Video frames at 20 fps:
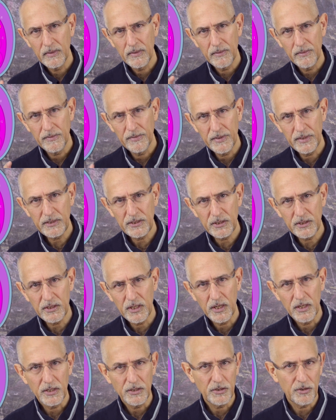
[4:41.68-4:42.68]
This
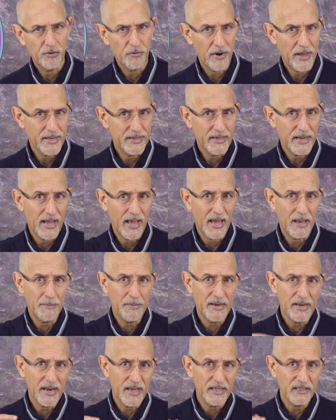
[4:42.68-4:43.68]
thread
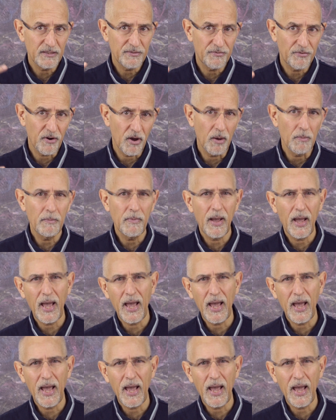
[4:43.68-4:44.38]
emanates from